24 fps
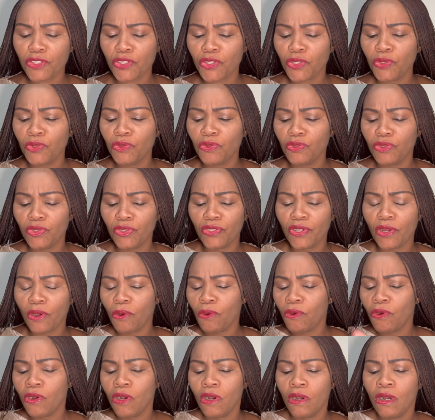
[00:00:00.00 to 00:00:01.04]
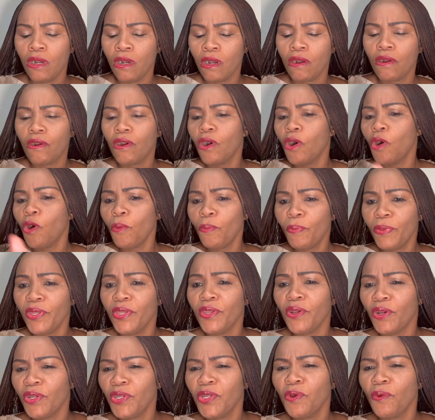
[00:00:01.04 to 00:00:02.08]
to, go
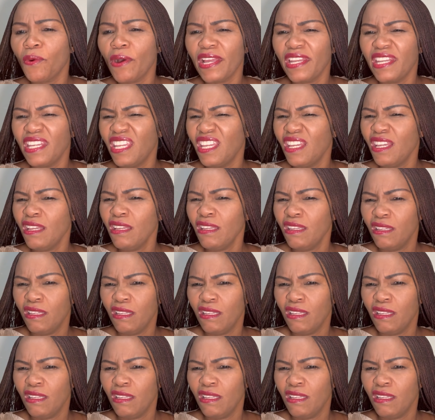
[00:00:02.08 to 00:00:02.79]
beyond 1 year,